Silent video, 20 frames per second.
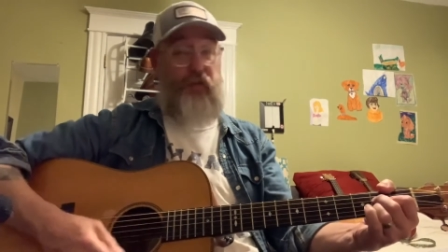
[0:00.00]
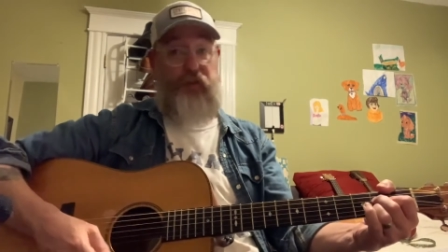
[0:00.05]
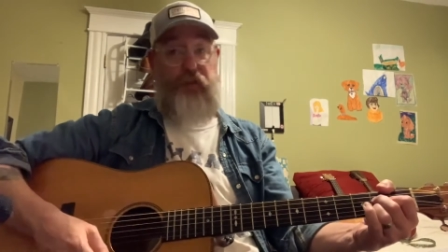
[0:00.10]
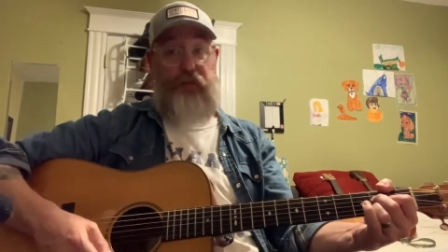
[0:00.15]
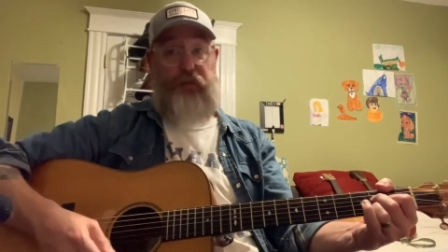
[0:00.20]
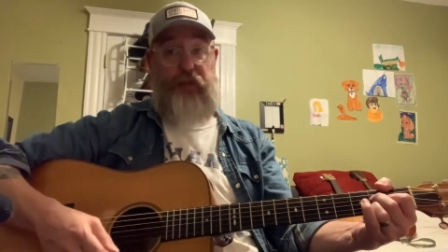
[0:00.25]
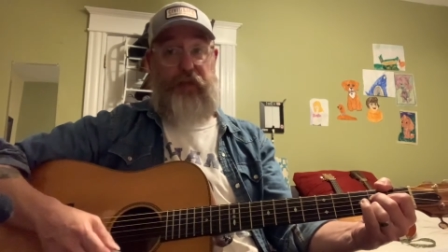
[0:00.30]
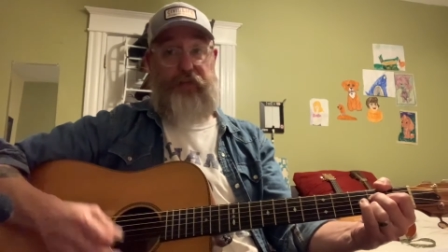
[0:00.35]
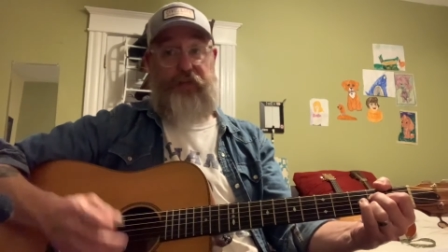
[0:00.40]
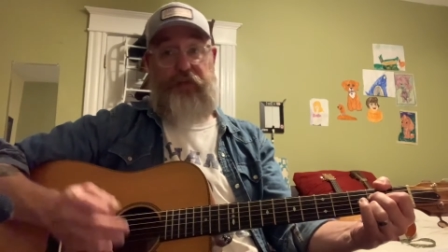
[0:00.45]

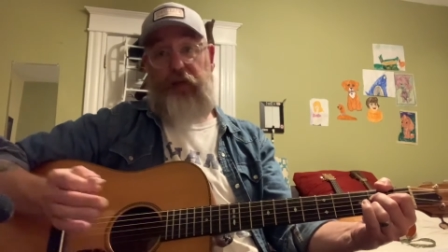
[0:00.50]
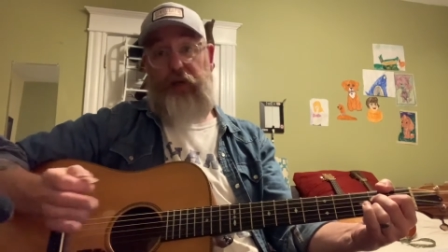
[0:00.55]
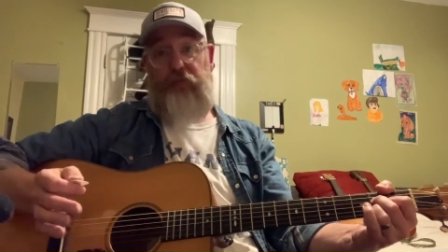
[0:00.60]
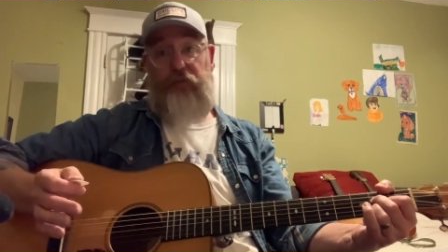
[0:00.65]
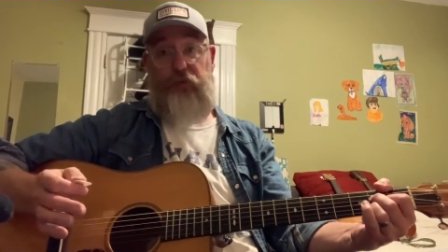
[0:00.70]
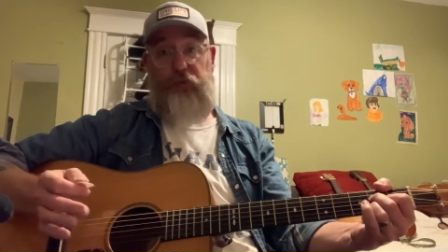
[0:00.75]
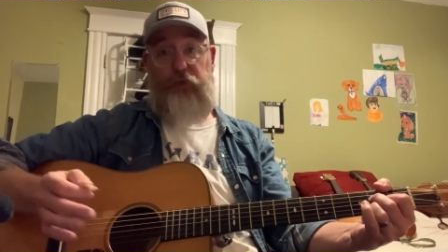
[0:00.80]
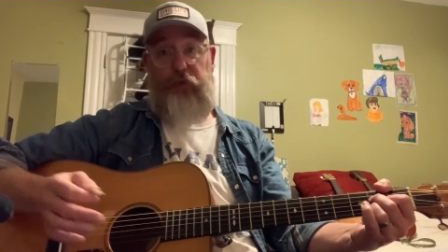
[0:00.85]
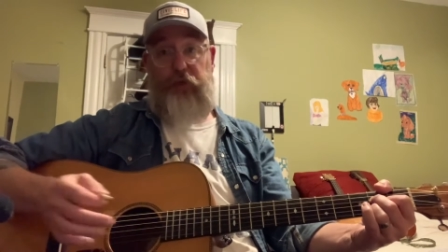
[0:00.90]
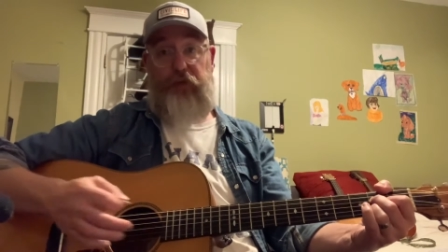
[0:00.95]
that's kind of
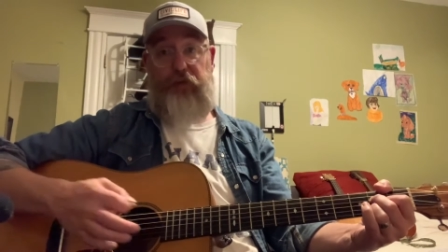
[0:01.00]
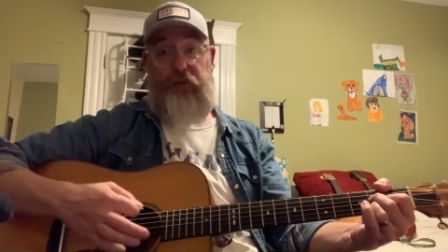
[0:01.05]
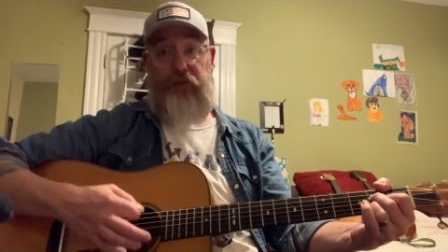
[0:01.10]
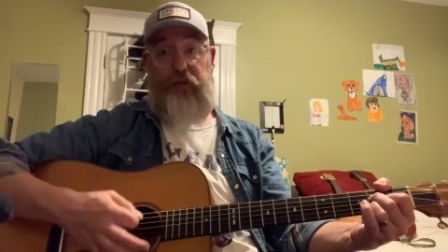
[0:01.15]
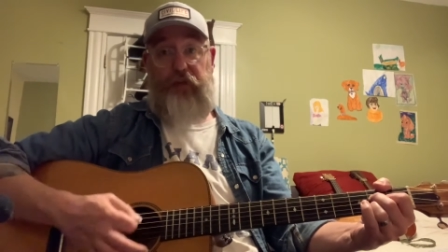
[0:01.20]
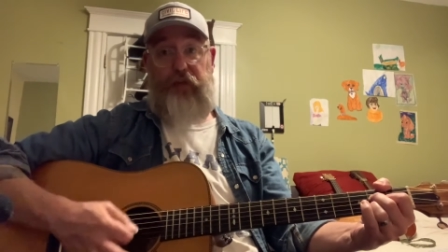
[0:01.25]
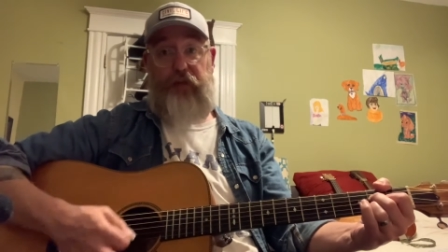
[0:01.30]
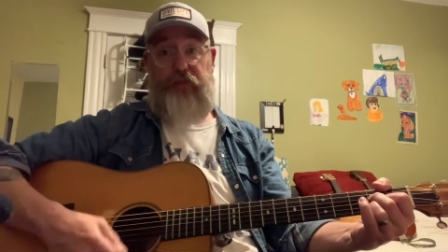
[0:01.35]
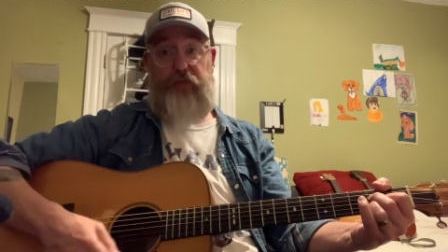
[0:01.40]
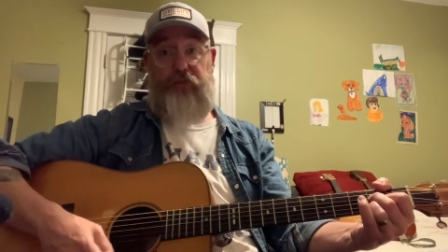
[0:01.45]
a weird
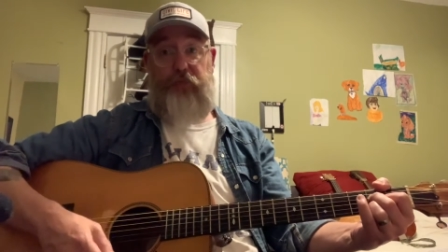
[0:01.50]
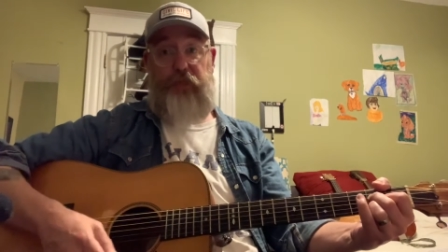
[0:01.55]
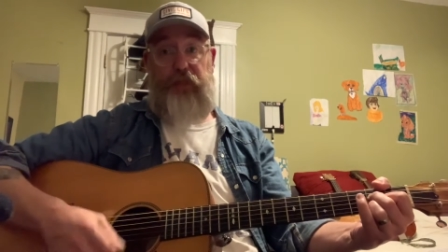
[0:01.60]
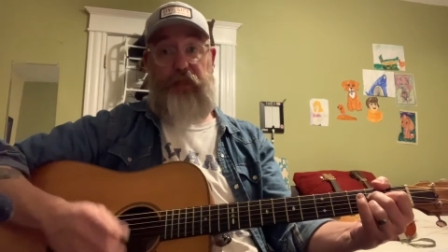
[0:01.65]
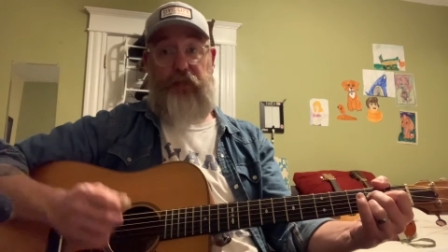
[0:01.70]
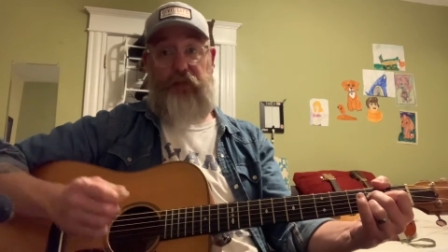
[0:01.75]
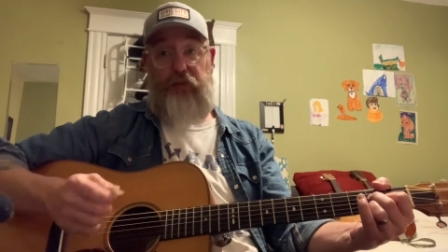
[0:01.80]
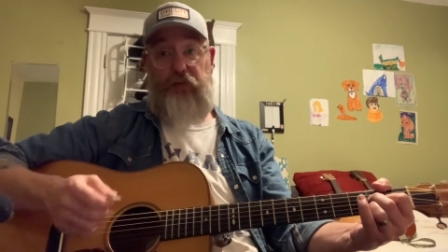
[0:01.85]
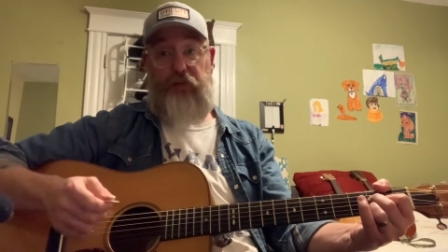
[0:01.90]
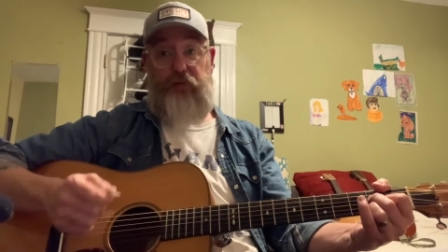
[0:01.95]
thing as a
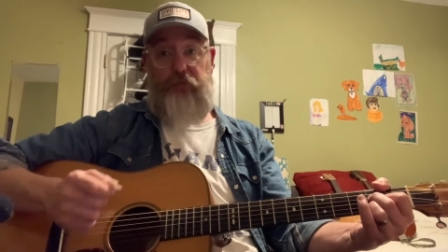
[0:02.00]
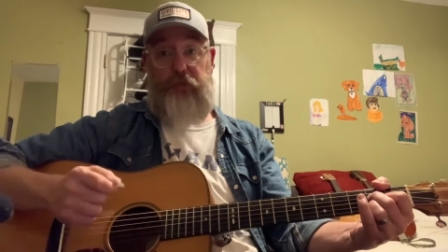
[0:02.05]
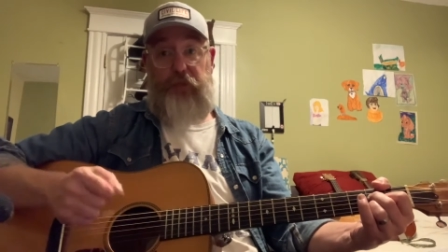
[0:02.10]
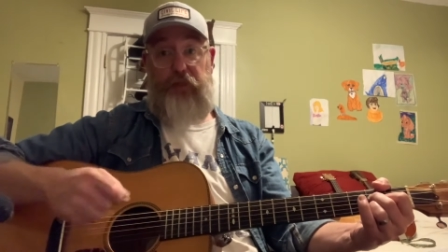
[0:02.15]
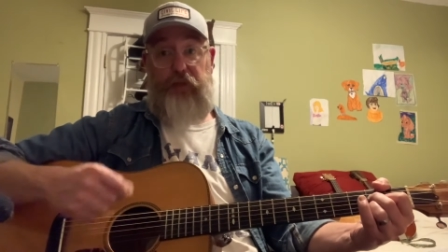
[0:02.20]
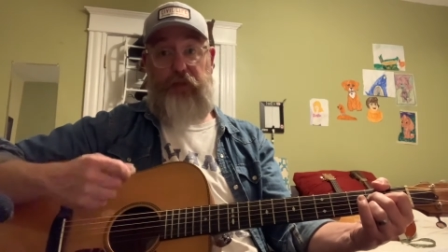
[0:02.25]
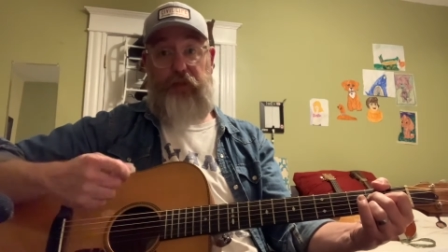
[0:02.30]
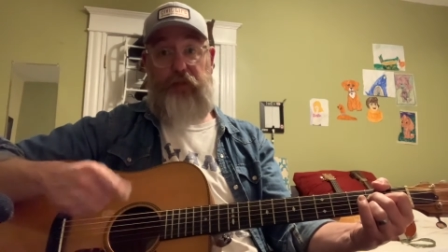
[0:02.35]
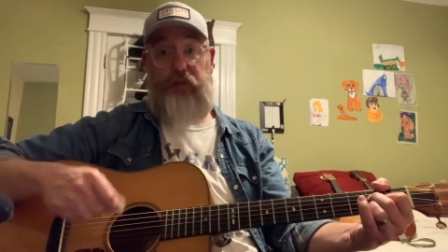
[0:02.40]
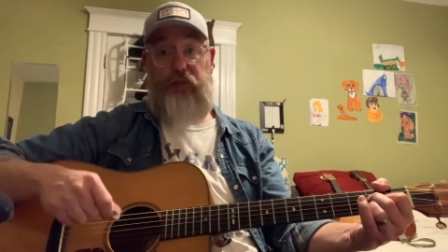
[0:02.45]
beginner to be
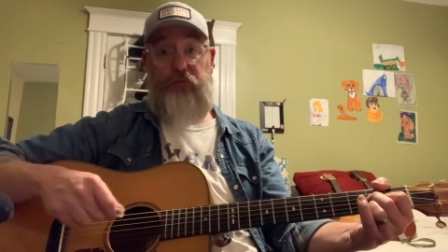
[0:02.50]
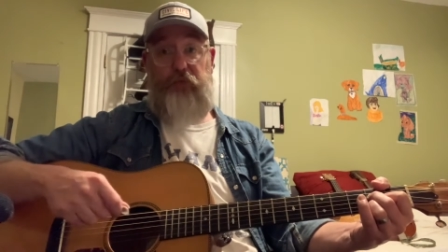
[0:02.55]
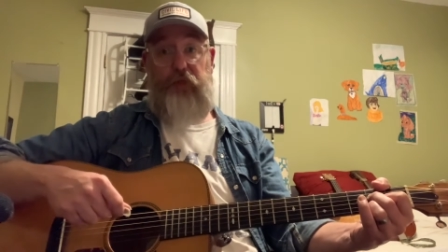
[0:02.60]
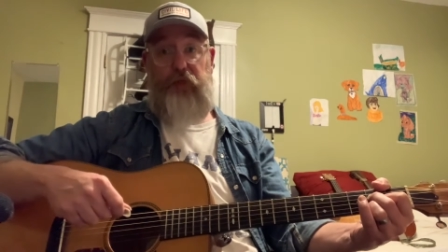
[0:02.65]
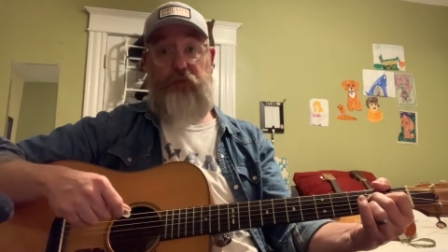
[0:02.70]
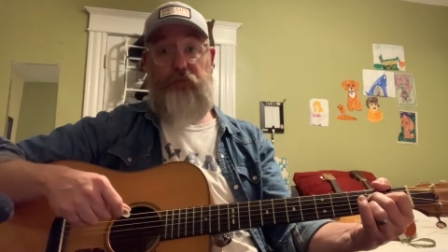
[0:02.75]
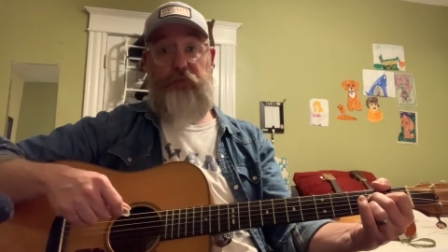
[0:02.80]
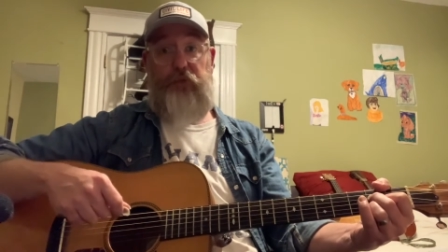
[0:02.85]
thinking about,